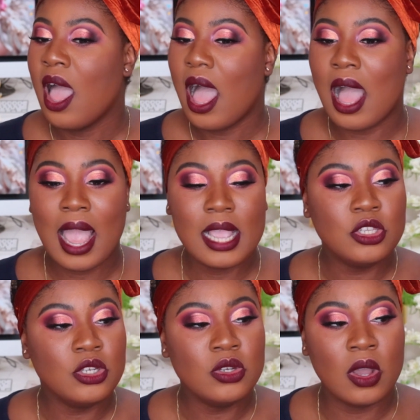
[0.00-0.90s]
I
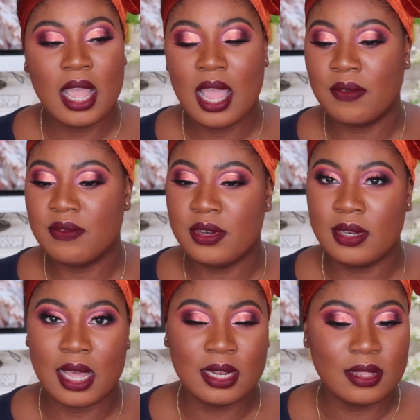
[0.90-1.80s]
do not have
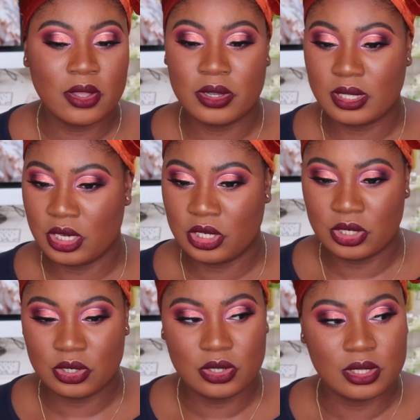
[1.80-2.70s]
none of those
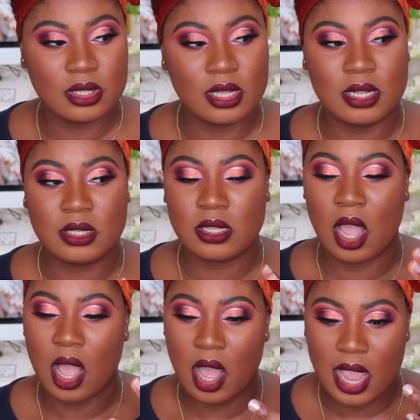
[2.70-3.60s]
issues. It's
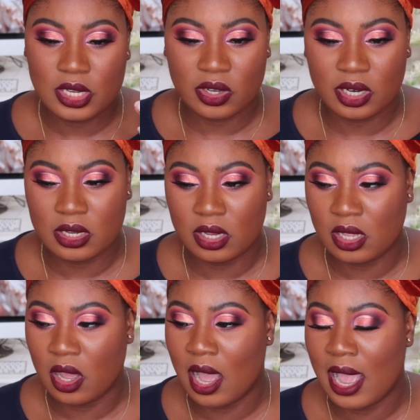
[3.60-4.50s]
hydrating under
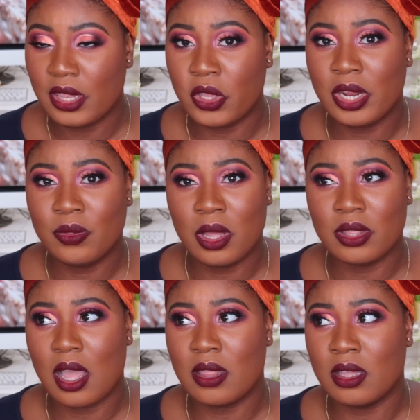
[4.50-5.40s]
the eye.
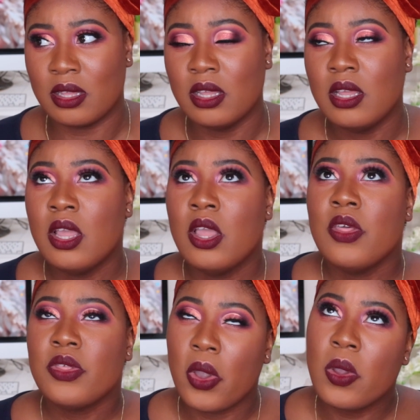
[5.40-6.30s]

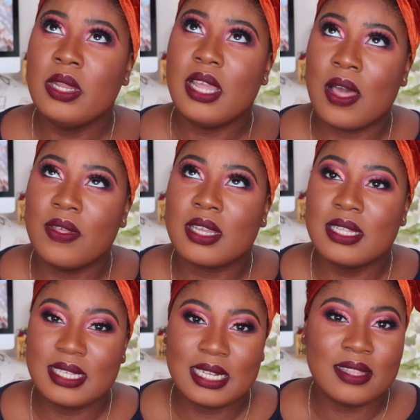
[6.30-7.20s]
The only other
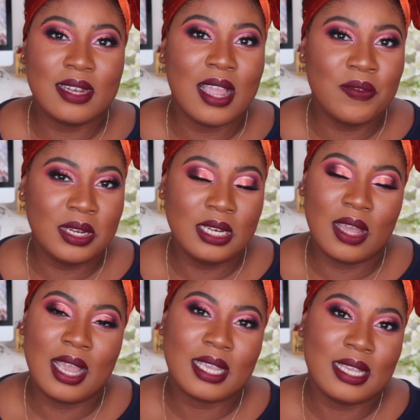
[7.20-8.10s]
concealer that I really
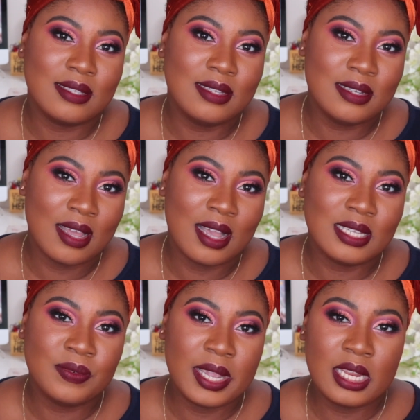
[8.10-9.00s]
like is the
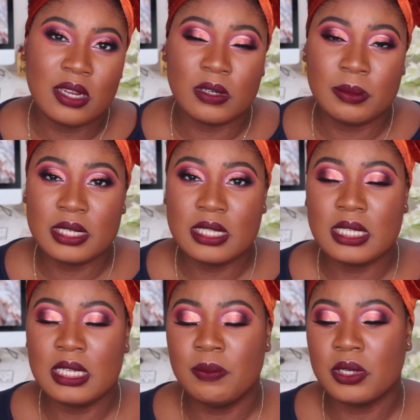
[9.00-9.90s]
NARS Radiant Creamy
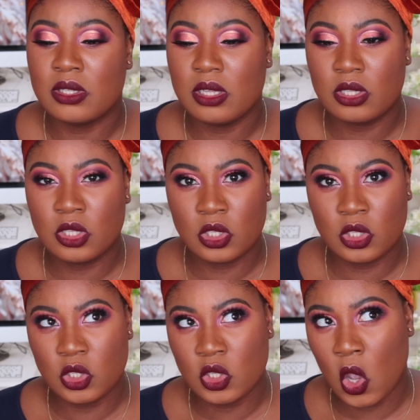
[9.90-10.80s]
Concealer, because it's
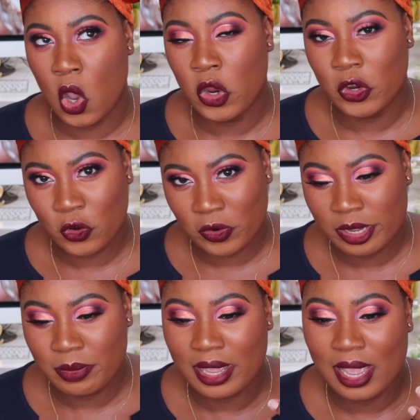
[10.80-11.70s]
so
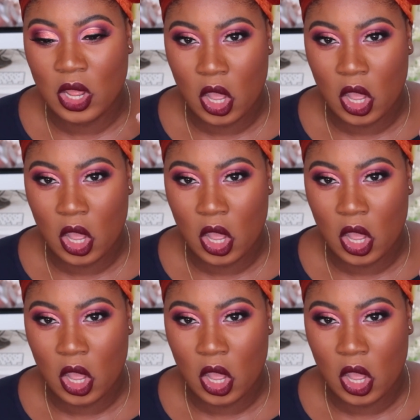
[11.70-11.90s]
creamy and